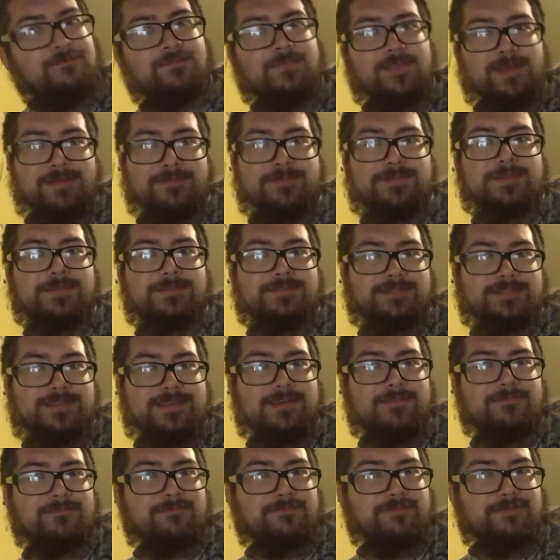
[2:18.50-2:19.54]
I'm sure
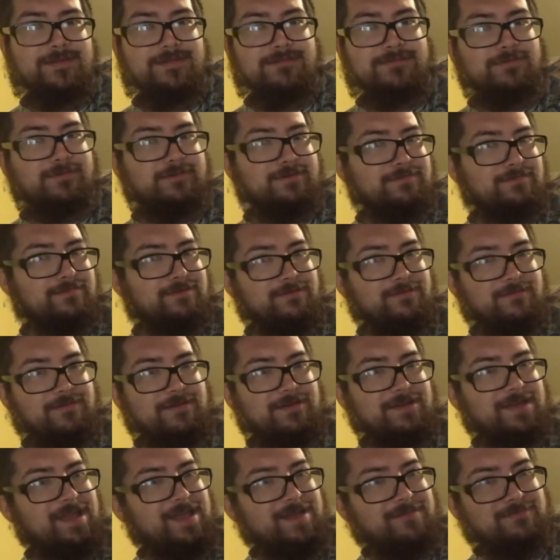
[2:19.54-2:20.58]
some people would be
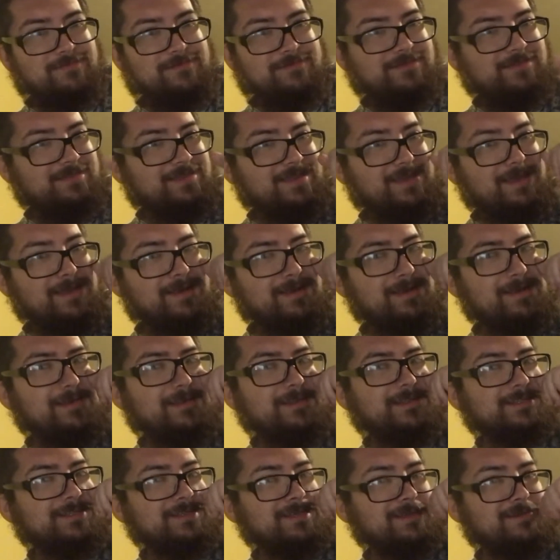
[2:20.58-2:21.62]
very happy with that,
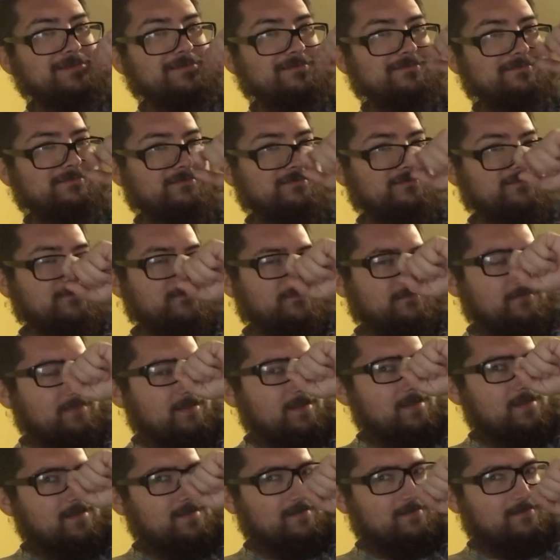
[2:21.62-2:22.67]
honestly.
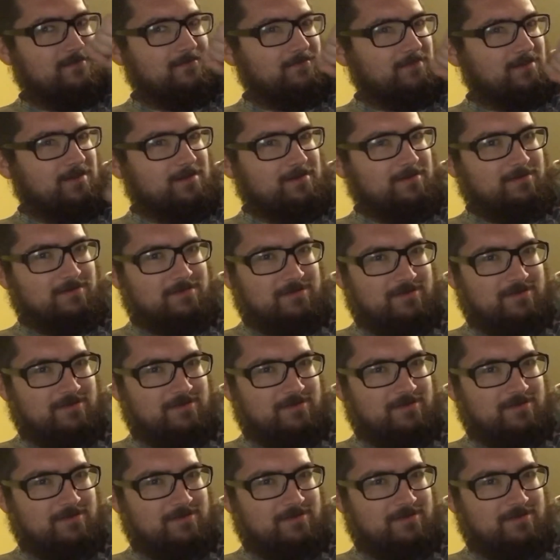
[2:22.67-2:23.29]
Wow.